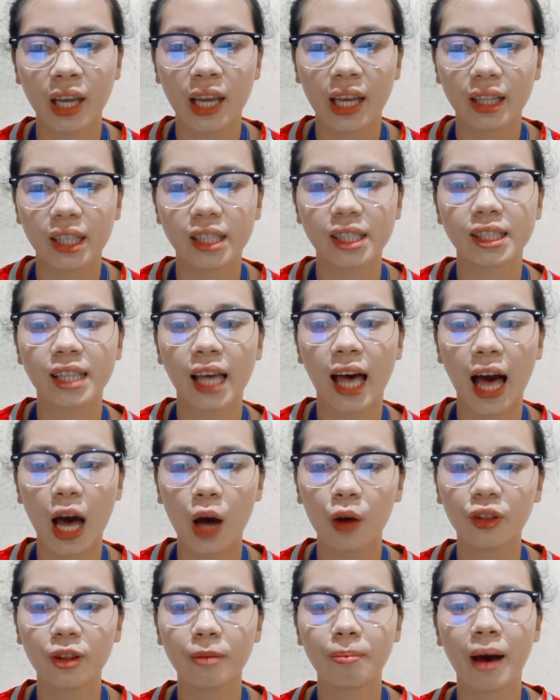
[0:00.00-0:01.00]
This is how
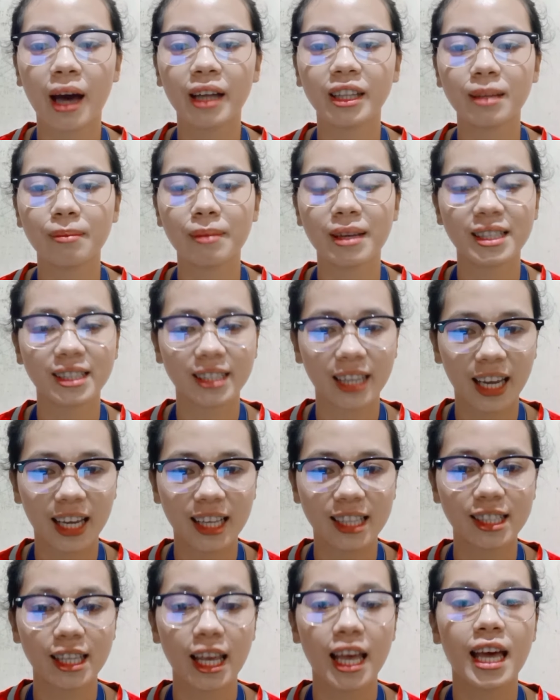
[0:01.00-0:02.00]
the body
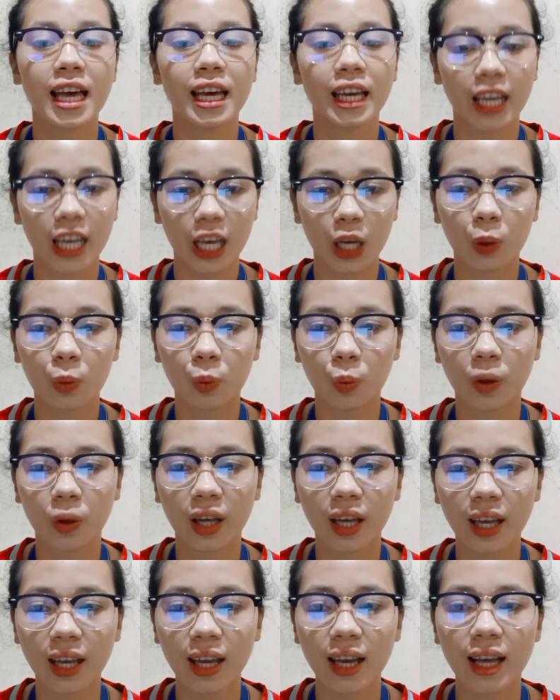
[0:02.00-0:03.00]
maintains equilibrium.